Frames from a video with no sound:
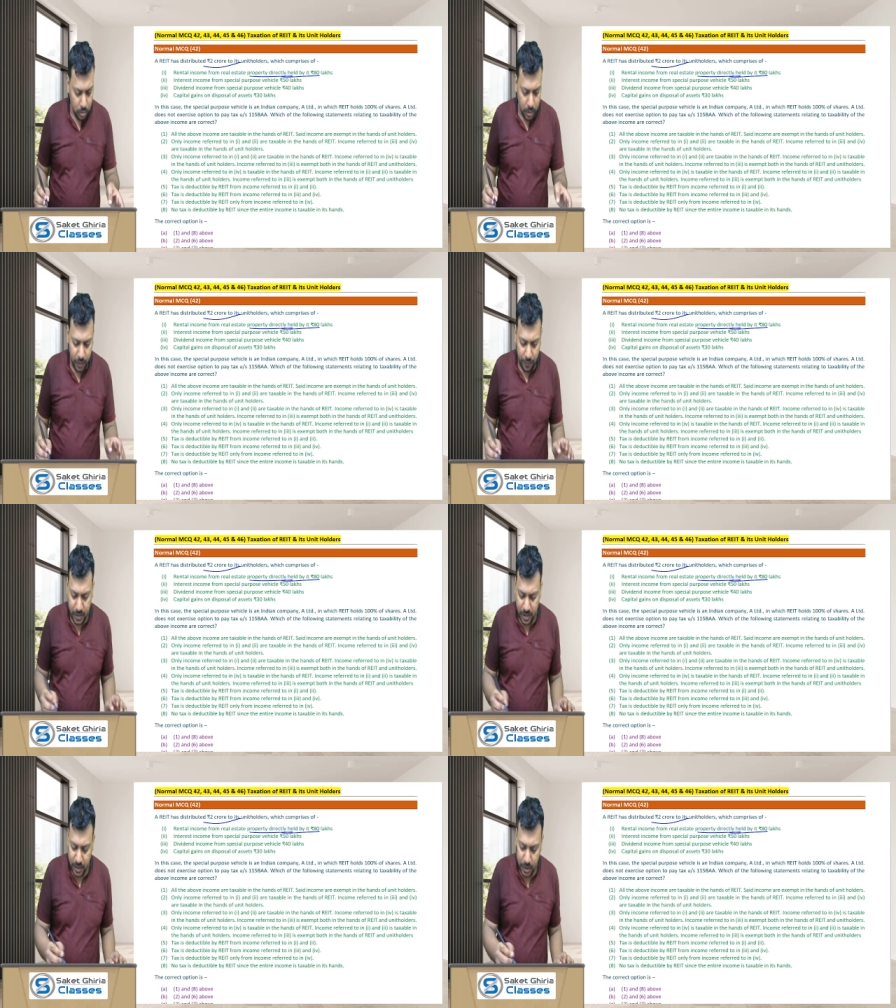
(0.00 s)
dear
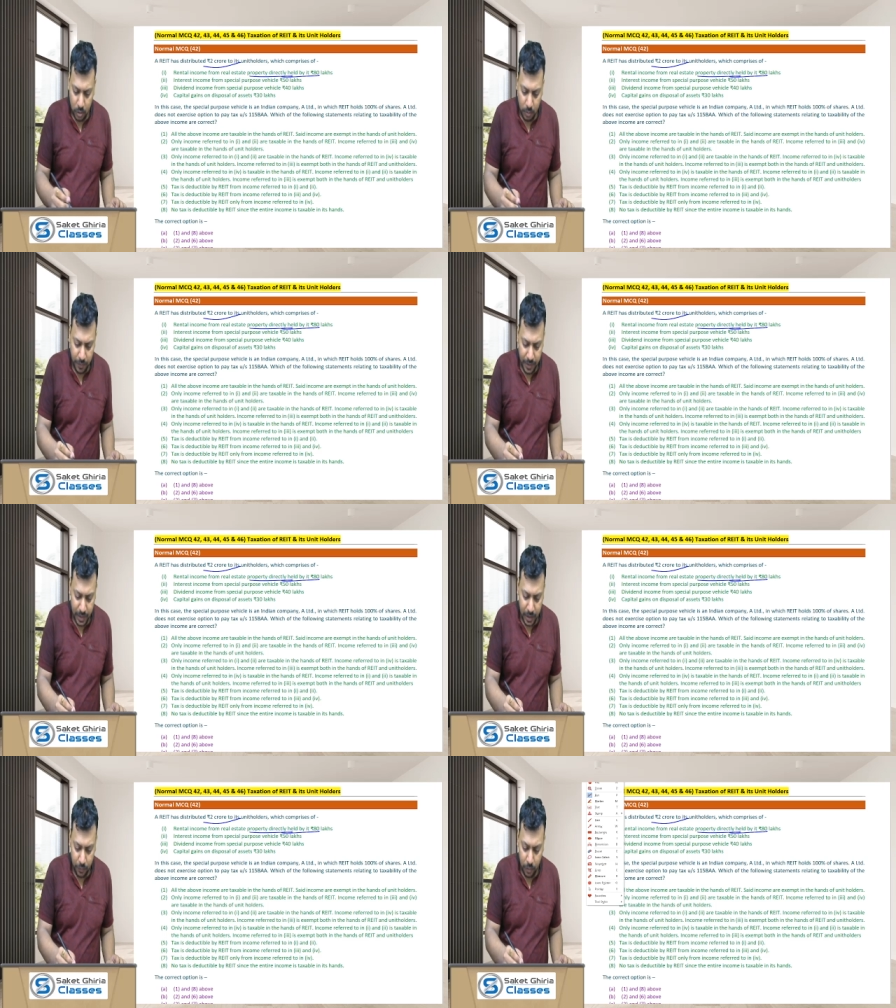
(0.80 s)
friends, listen to me very
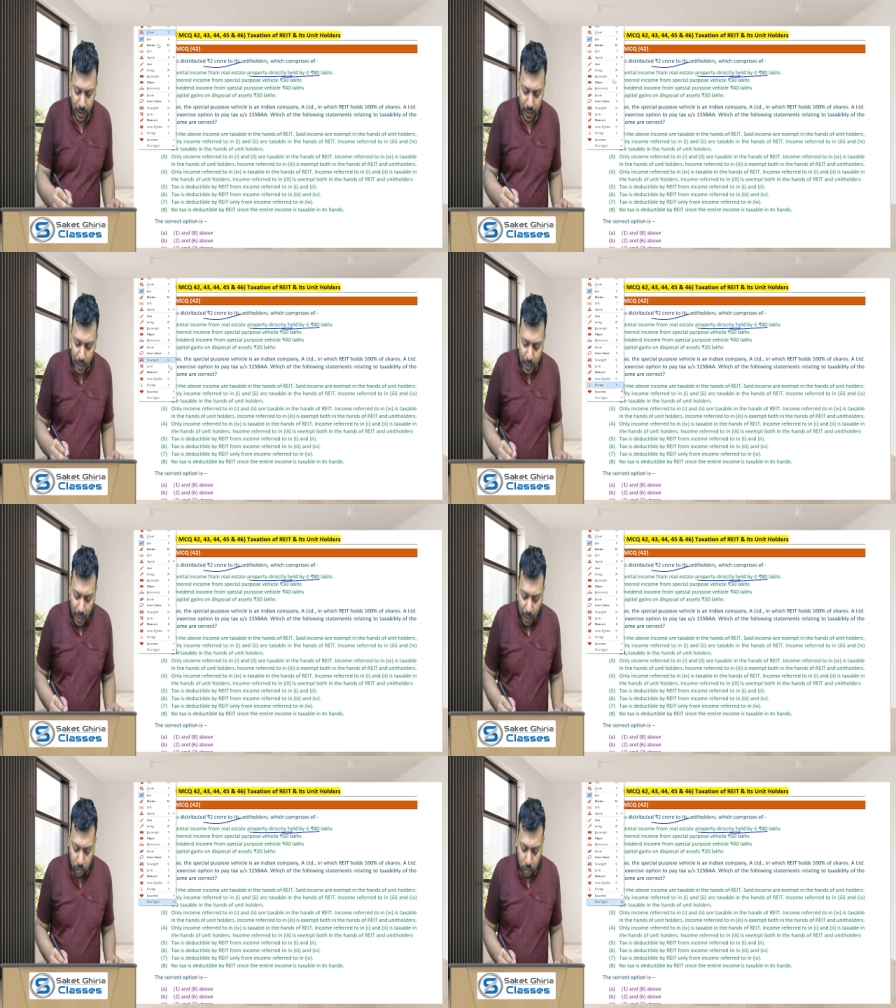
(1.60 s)
carefully.
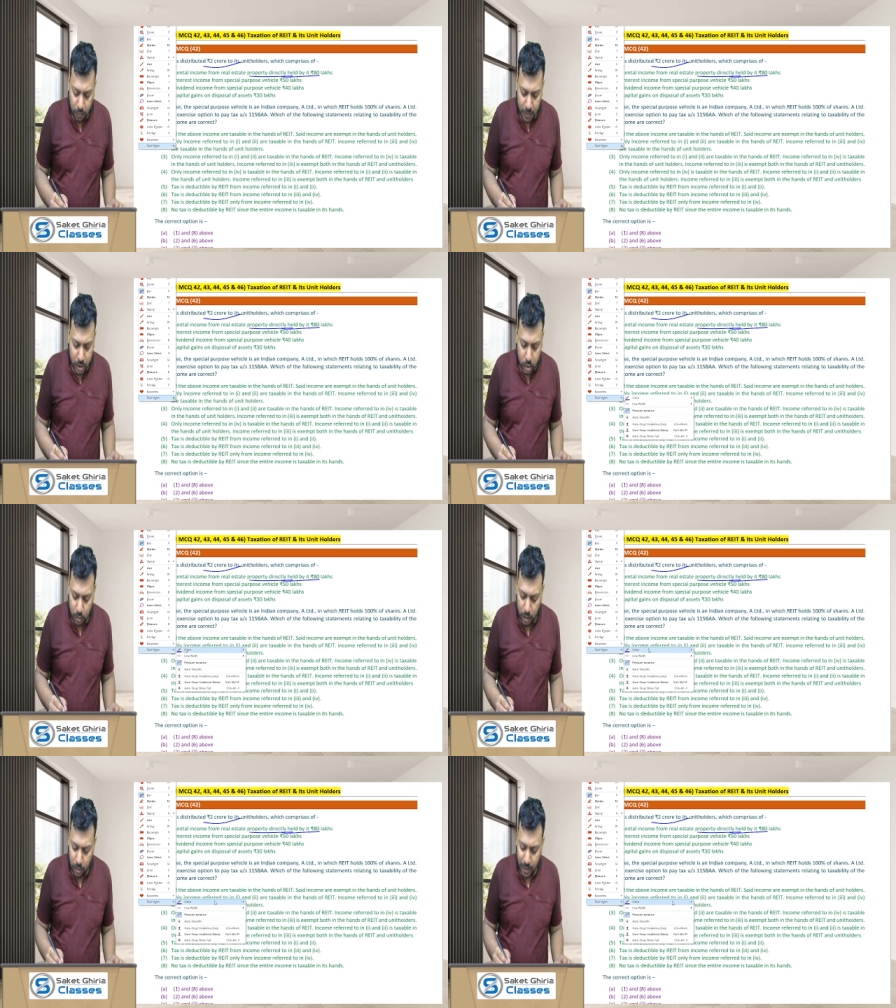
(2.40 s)
Out of rupees 2
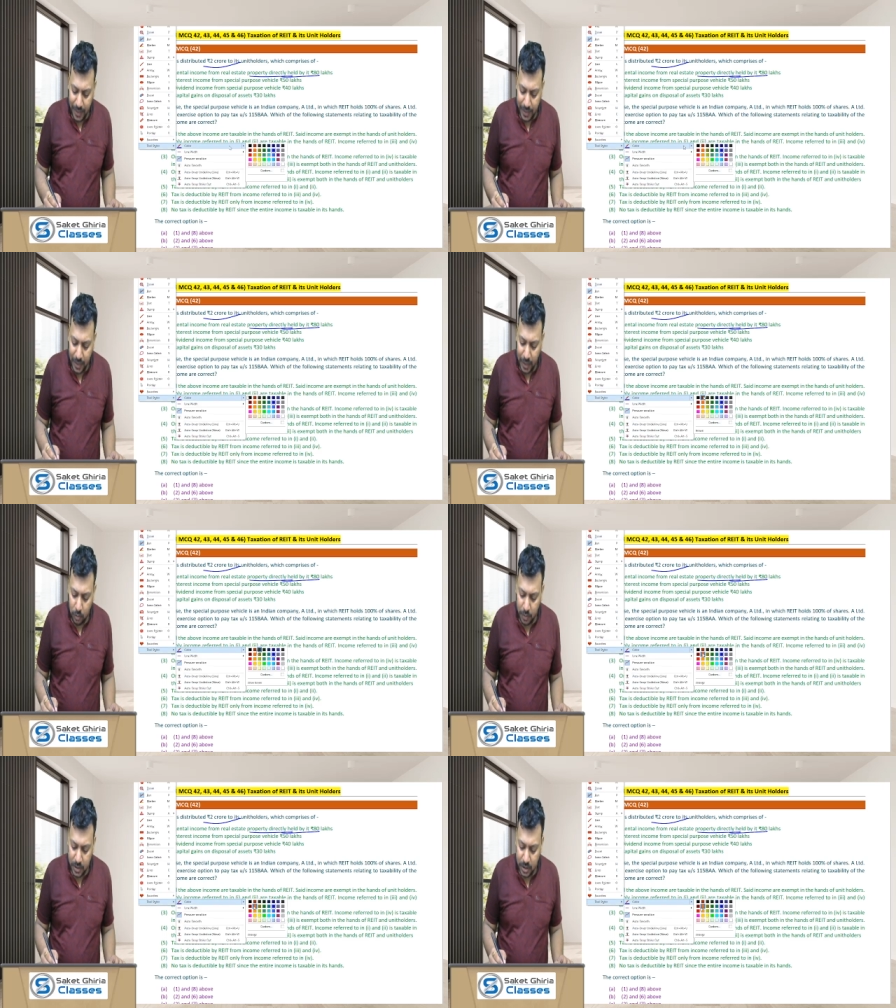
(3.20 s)
crore, 80 lakh
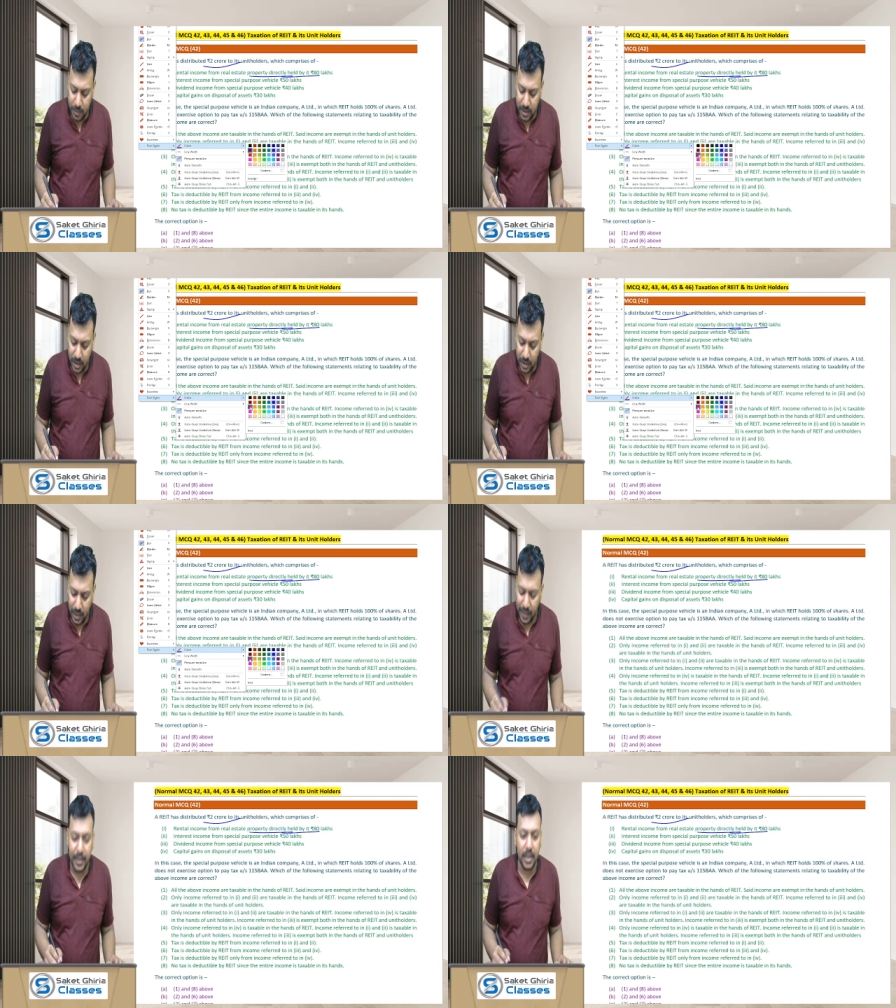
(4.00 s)
rupees is basically the
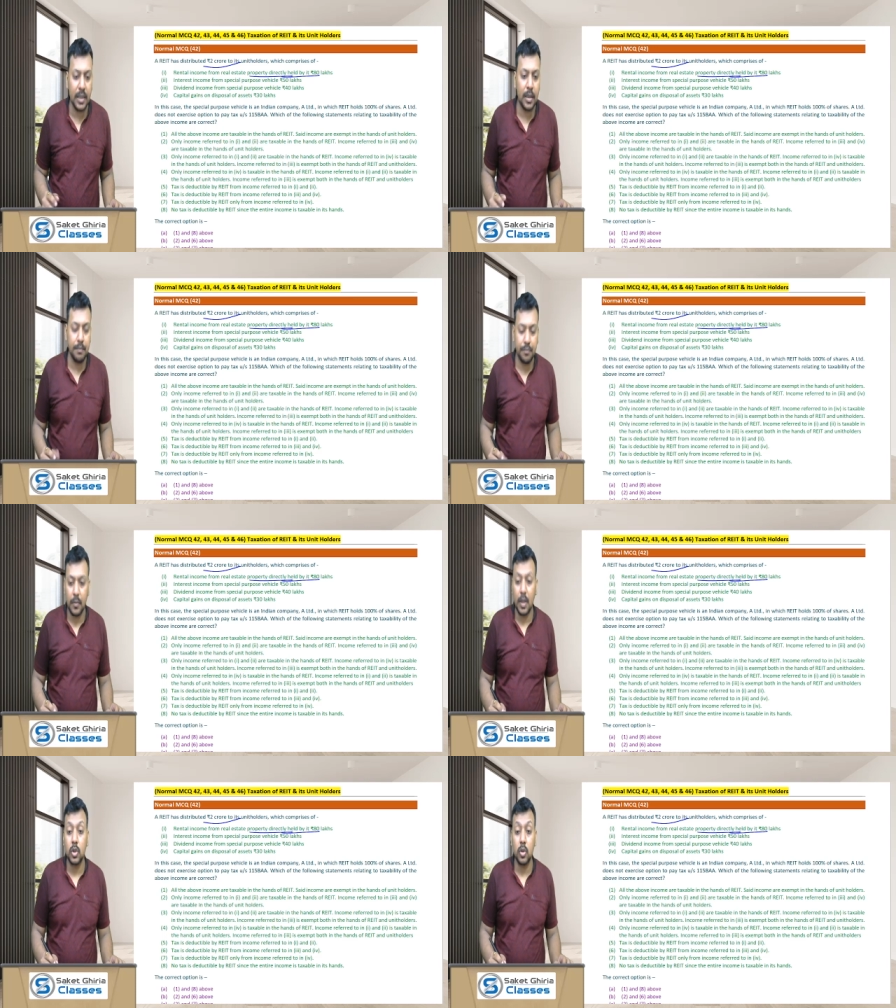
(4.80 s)
rental income.
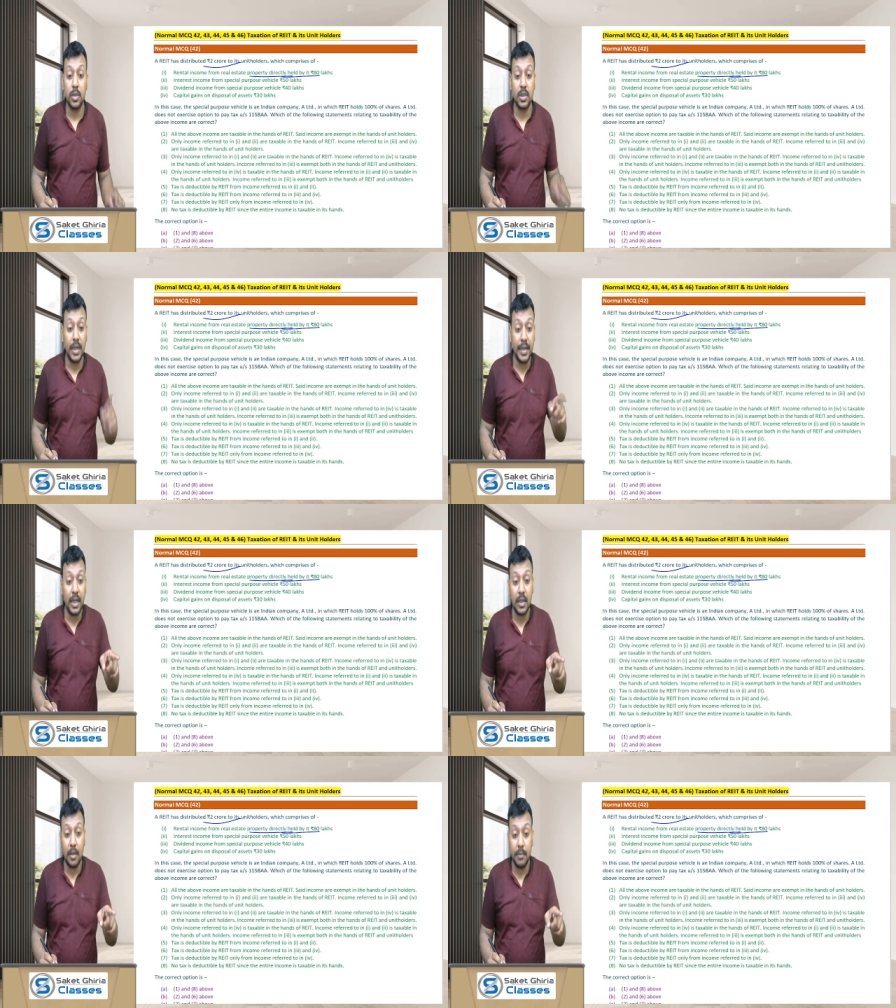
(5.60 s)
So this rental
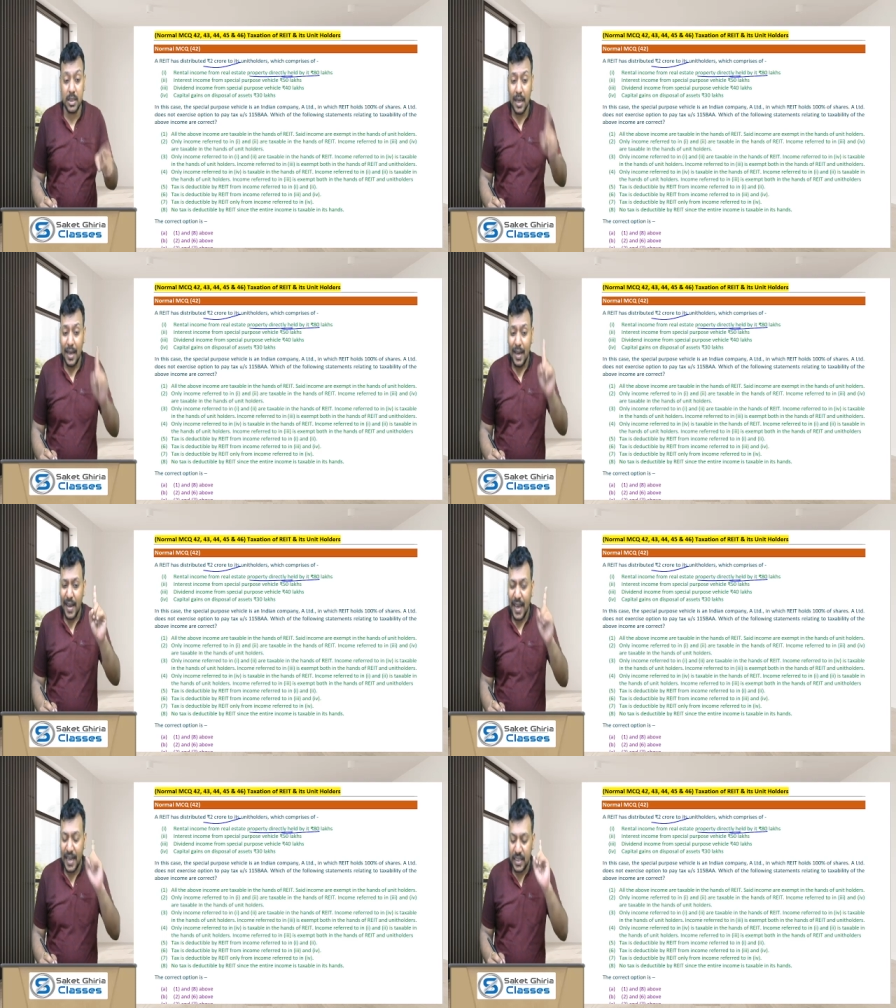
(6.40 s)
income is
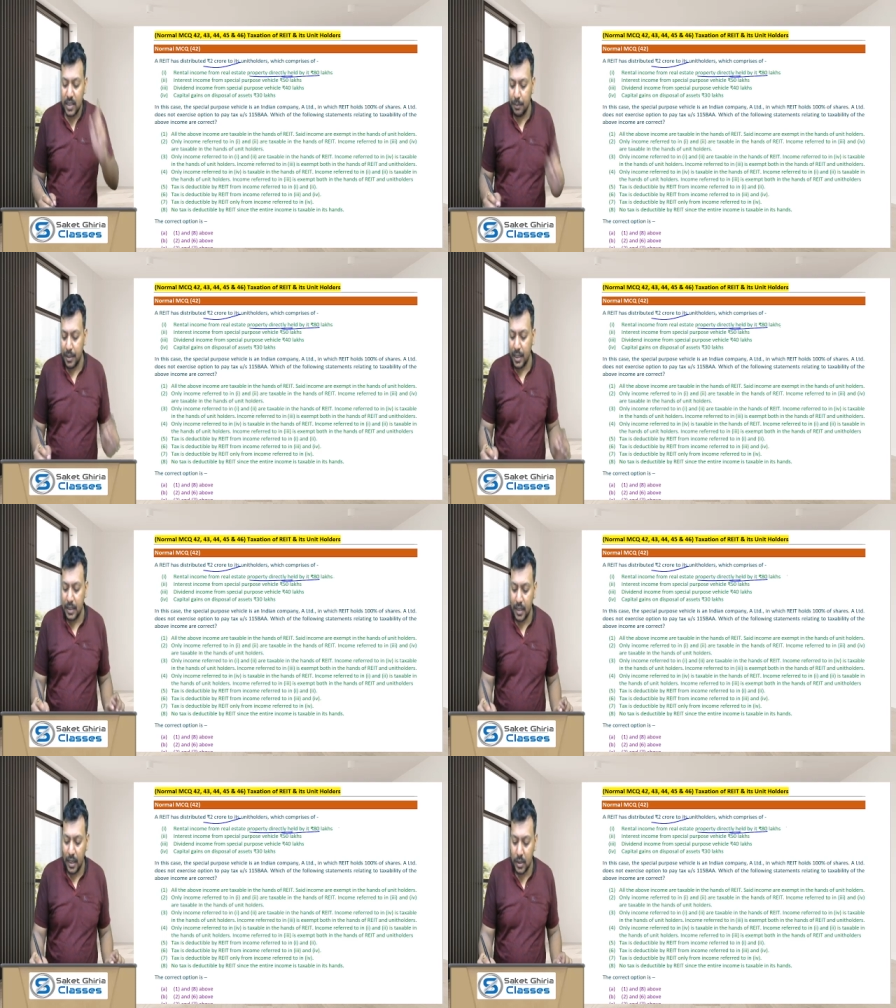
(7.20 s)
exempt
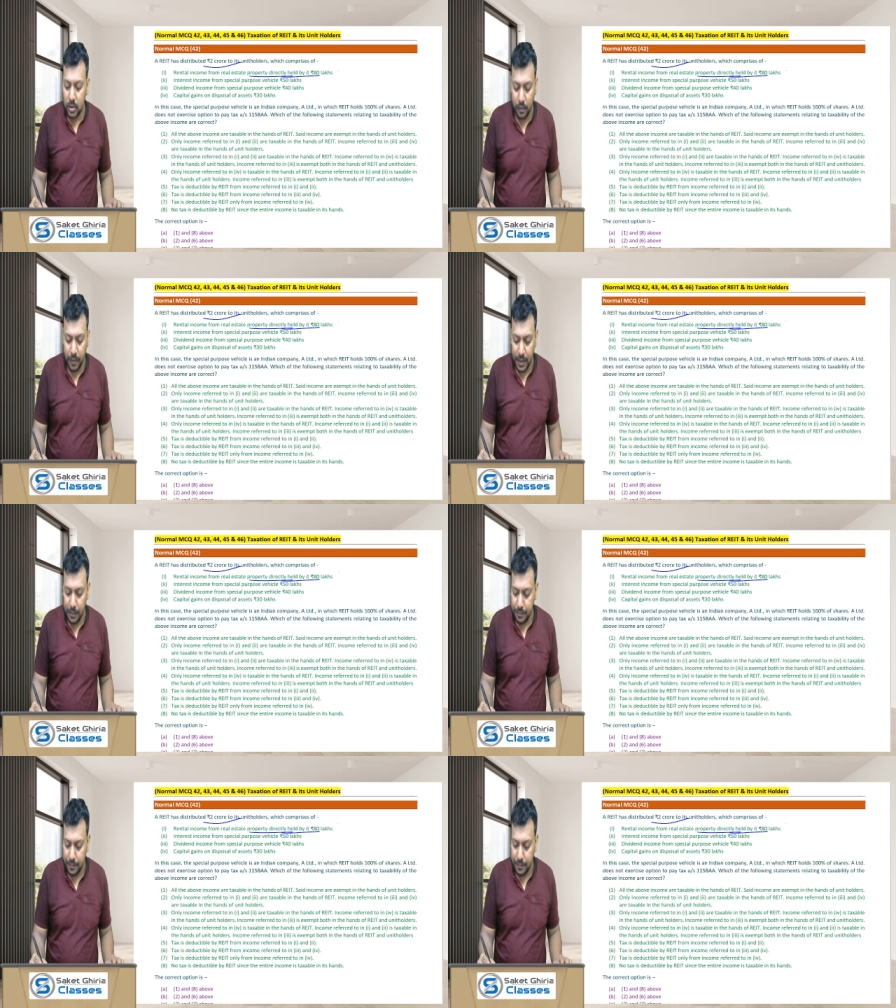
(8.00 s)
in the hands of RIT,